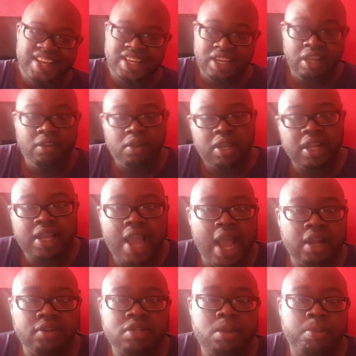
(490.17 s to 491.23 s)
you can
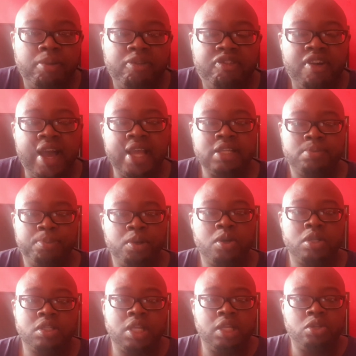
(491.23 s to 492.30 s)
kind of sympathize
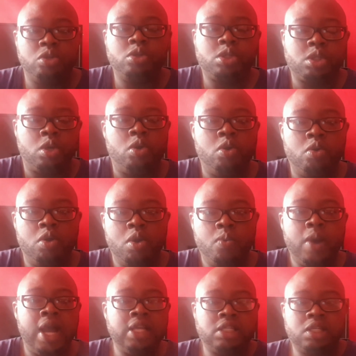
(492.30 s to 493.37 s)
because they do show
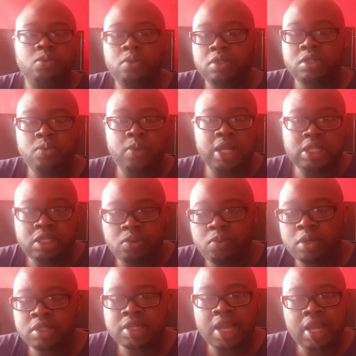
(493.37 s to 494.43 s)
why she was the way she
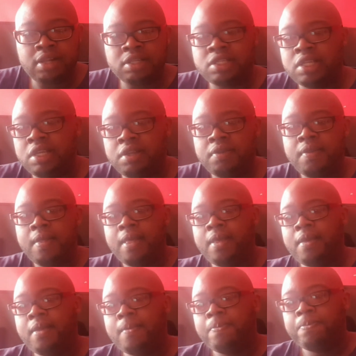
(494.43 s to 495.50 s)
was, kind of thing.
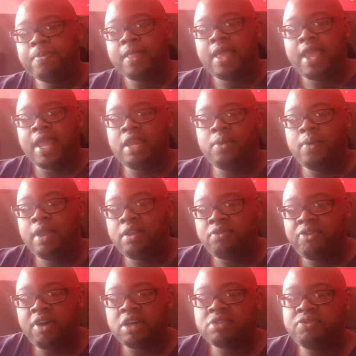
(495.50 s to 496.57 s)
Anyway,
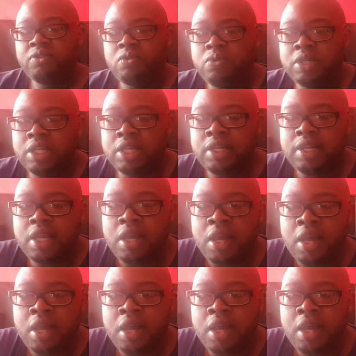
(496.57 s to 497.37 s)
fast forwarding.